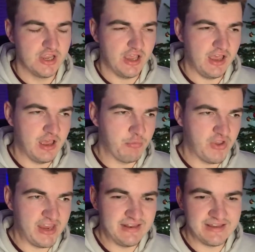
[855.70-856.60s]
but
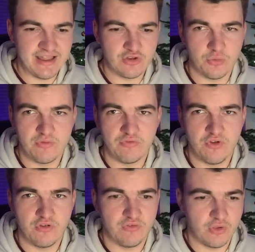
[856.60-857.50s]
he didn't get going
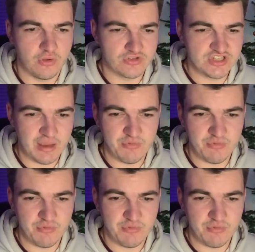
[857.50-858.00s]
for a long time.